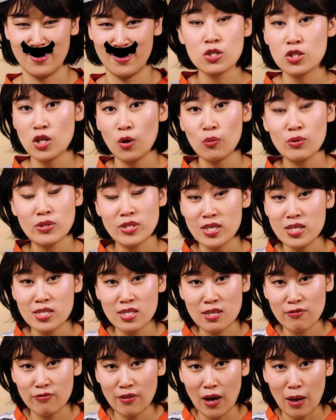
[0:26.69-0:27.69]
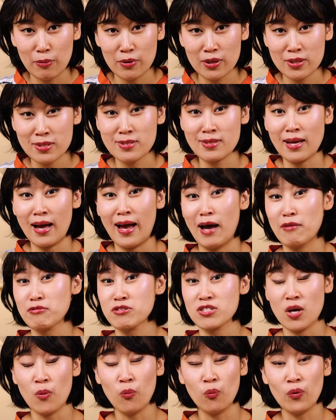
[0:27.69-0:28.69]
Start with easy fabrics that have
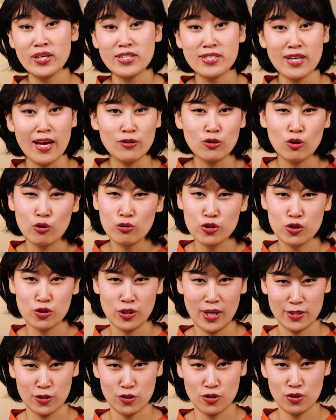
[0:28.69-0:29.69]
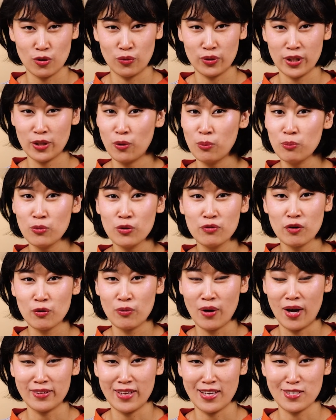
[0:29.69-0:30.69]
some weight and no stretch so they don't move
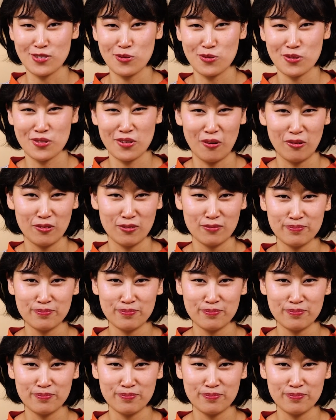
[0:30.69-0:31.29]
around as you sew.